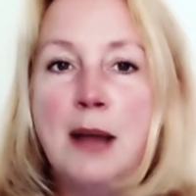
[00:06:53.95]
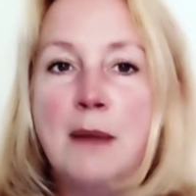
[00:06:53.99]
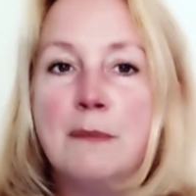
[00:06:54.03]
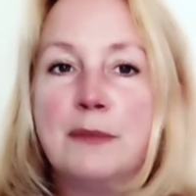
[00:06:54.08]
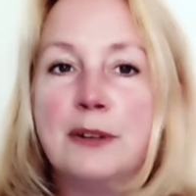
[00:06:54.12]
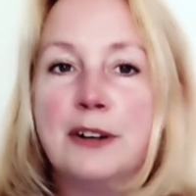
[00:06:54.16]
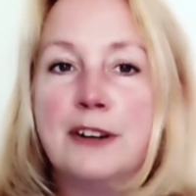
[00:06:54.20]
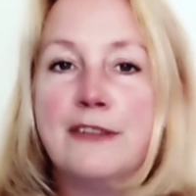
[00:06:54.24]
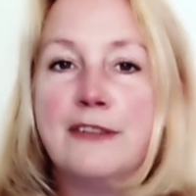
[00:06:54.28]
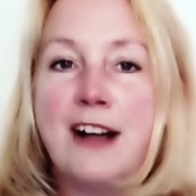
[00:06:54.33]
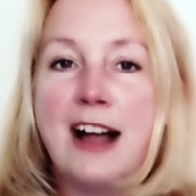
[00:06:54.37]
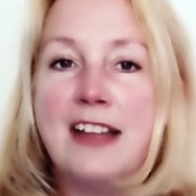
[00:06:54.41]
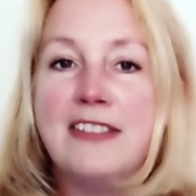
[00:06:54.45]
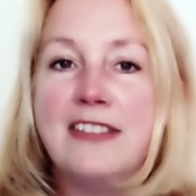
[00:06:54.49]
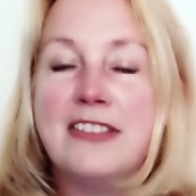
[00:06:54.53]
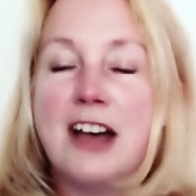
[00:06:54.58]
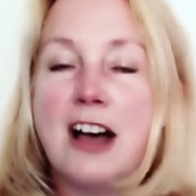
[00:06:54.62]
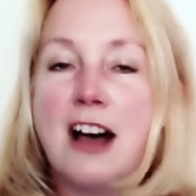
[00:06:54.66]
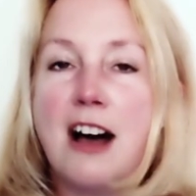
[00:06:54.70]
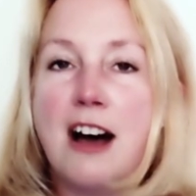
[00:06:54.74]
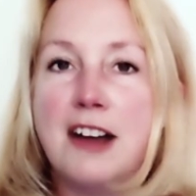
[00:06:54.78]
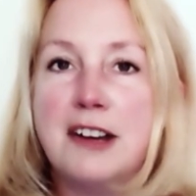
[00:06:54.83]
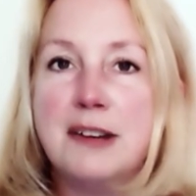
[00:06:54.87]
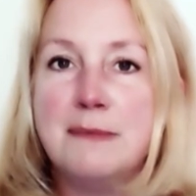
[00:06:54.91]
provide the
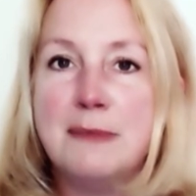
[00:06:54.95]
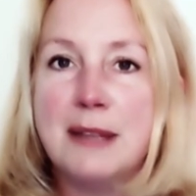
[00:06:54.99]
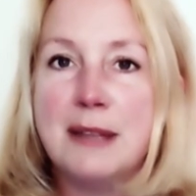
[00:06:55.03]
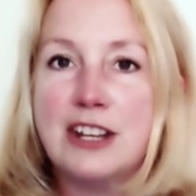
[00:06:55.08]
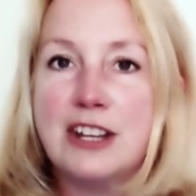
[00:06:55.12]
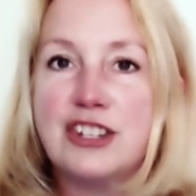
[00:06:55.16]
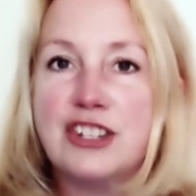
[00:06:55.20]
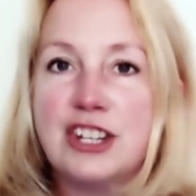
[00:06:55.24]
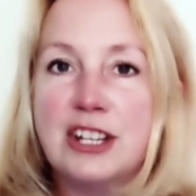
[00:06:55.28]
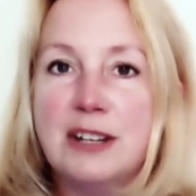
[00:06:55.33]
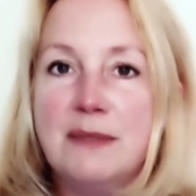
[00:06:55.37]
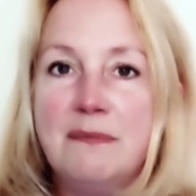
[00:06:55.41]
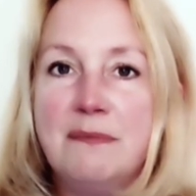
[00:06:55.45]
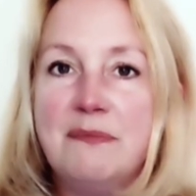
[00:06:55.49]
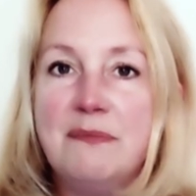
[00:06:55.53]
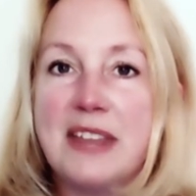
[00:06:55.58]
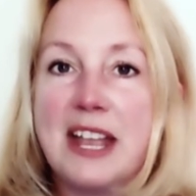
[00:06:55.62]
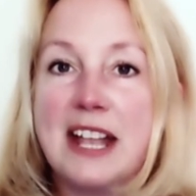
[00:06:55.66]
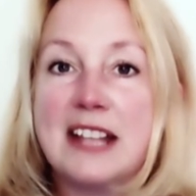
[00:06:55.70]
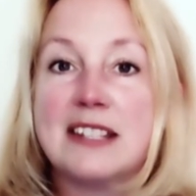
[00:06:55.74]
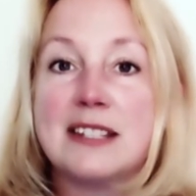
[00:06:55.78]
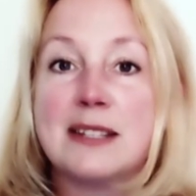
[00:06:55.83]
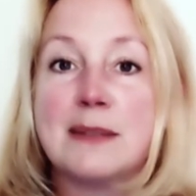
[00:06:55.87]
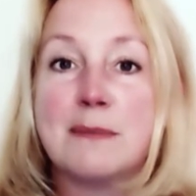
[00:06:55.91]
automation
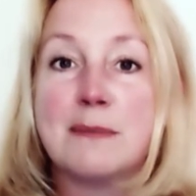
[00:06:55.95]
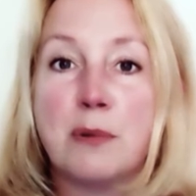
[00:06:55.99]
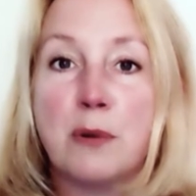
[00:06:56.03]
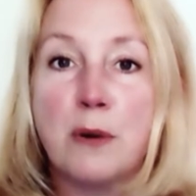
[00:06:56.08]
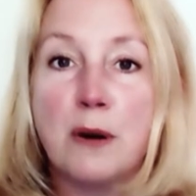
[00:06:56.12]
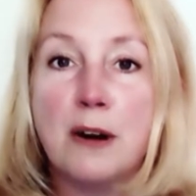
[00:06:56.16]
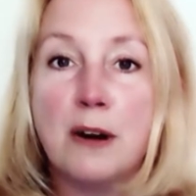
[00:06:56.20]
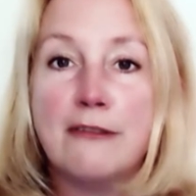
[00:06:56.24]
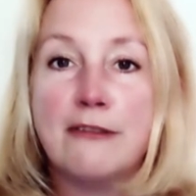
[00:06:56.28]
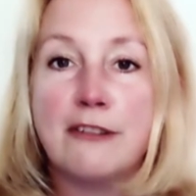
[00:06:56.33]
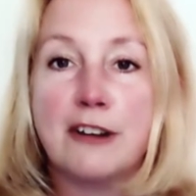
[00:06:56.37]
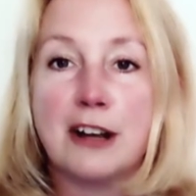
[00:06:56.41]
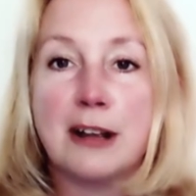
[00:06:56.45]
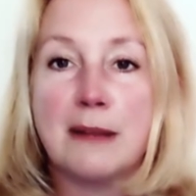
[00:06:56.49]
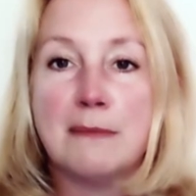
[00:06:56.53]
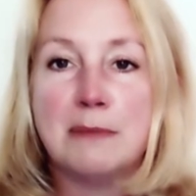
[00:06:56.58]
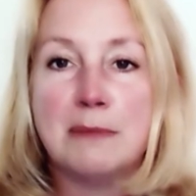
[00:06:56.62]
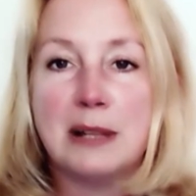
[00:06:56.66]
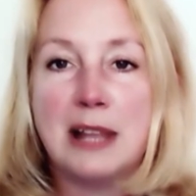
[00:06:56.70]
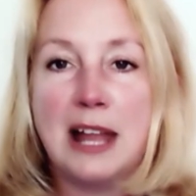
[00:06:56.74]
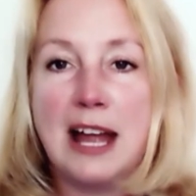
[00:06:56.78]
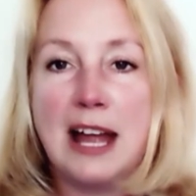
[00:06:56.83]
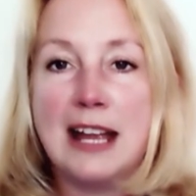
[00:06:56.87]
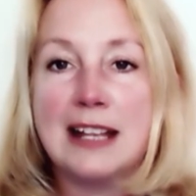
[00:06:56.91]
and support for
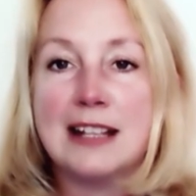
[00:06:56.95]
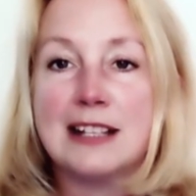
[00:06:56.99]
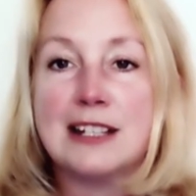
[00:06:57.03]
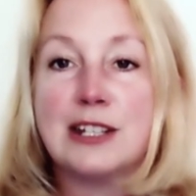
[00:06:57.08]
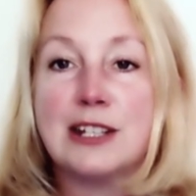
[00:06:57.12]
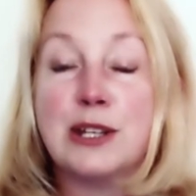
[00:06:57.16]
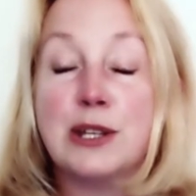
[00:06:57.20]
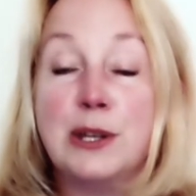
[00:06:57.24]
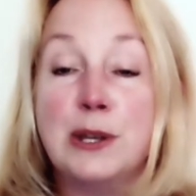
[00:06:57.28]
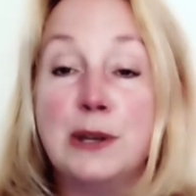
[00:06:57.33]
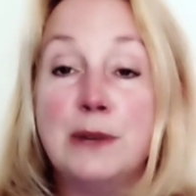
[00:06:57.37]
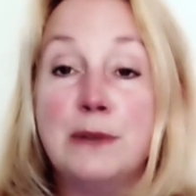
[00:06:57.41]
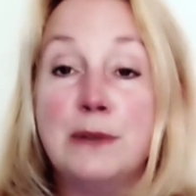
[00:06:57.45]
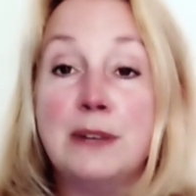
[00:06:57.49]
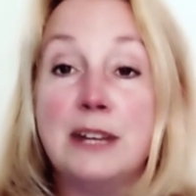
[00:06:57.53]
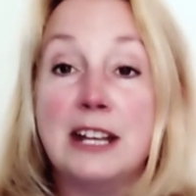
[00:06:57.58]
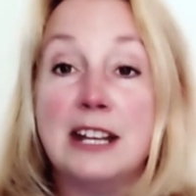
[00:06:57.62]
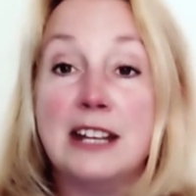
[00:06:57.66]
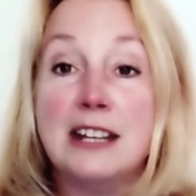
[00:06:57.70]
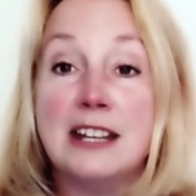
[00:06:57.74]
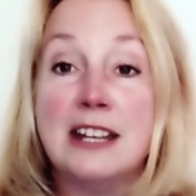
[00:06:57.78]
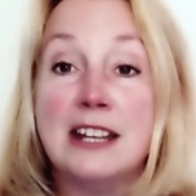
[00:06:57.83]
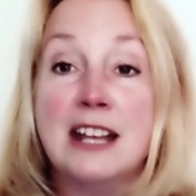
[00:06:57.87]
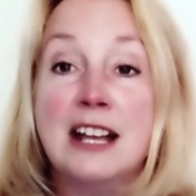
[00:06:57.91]
compliance you
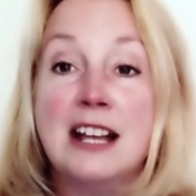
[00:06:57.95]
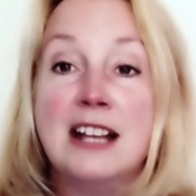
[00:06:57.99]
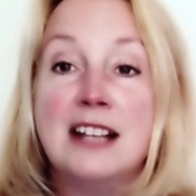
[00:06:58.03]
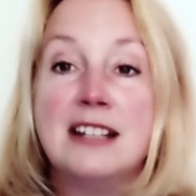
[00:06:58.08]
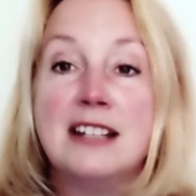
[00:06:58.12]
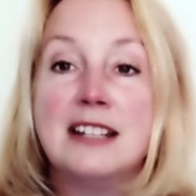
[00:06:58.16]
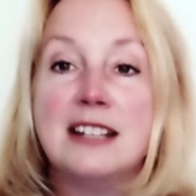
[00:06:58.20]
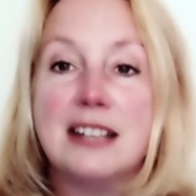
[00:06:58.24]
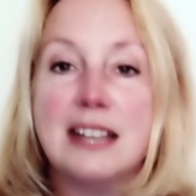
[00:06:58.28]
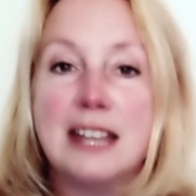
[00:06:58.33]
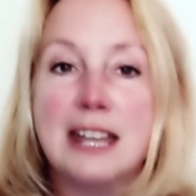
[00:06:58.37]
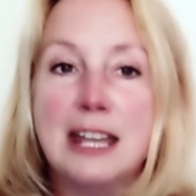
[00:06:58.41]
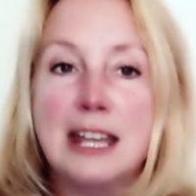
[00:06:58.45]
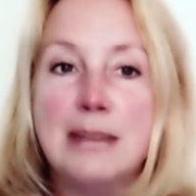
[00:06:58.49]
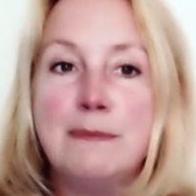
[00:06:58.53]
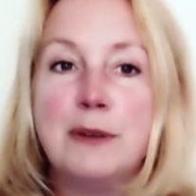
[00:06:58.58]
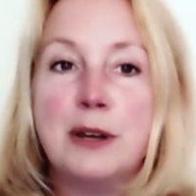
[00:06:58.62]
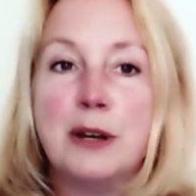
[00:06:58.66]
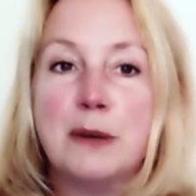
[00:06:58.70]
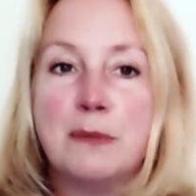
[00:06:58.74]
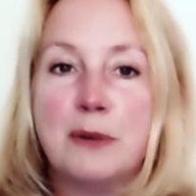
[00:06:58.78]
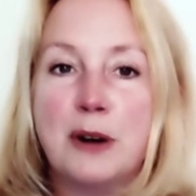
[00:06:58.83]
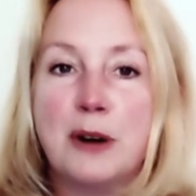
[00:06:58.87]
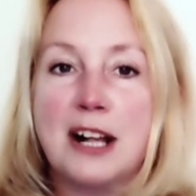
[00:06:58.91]
need to keep
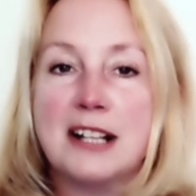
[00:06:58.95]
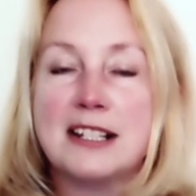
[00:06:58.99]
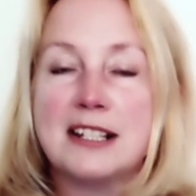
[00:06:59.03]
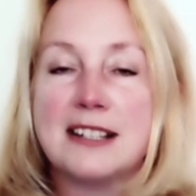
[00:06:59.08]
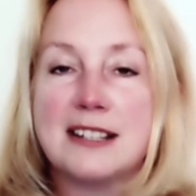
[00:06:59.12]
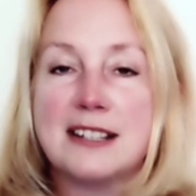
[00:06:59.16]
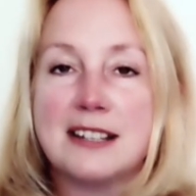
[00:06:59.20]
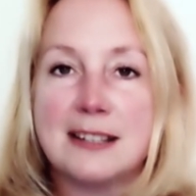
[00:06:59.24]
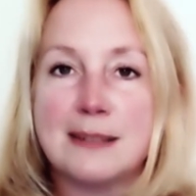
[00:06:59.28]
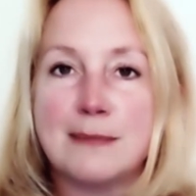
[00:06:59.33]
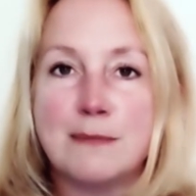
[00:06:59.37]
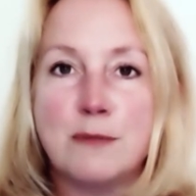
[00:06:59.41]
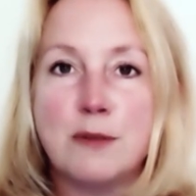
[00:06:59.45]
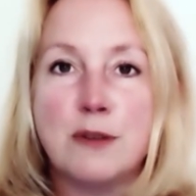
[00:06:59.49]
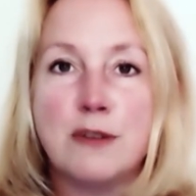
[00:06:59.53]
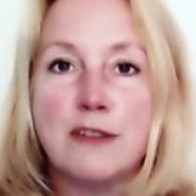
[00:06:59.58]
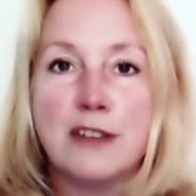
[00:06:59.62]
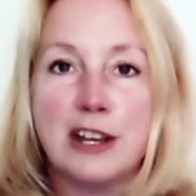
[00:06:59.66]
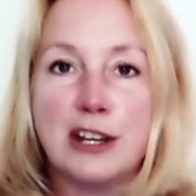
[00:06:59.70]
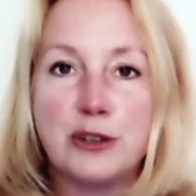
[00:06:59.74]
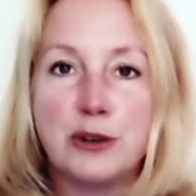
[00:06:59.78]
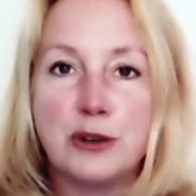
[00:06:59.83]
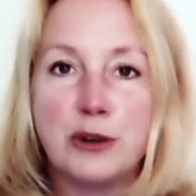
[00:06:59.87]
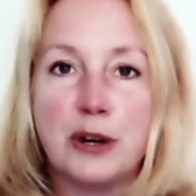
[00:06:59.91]
your processes
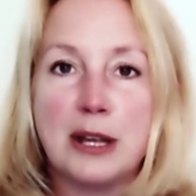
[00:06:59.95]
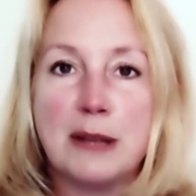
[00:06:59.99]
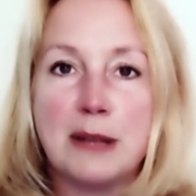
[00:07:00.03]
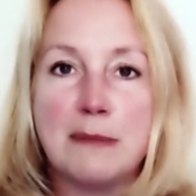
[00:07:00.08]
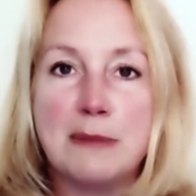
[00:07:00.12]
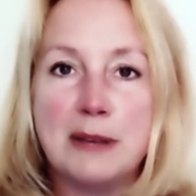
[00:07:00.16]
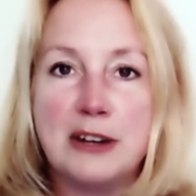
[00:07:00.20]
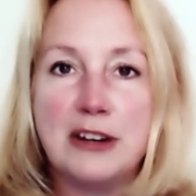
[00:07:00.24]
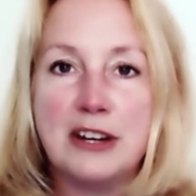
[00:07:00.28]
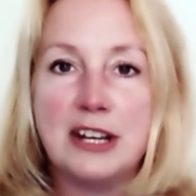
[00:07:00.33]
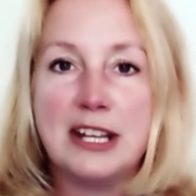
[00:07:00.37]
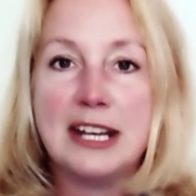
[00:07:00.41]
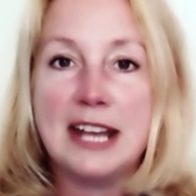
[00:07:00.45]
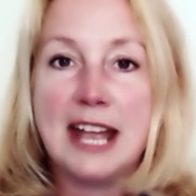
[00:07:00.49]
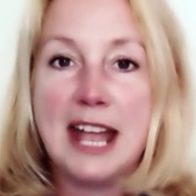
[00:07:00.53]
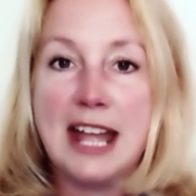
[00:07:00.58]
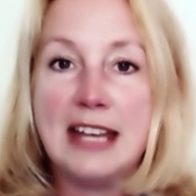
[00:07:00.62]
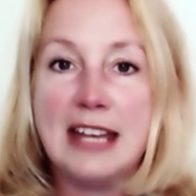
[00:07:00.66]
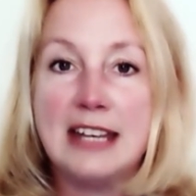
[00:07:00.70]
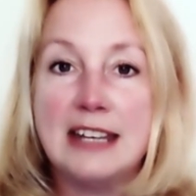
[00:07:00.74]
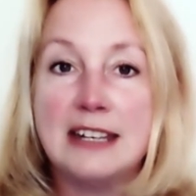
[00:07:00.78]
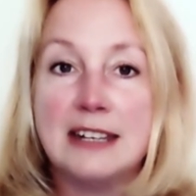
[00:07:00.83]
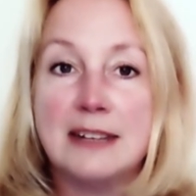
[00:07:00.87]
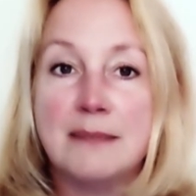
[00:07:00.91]
moving during period
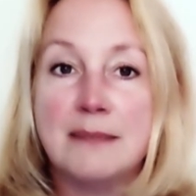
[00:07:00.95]
end.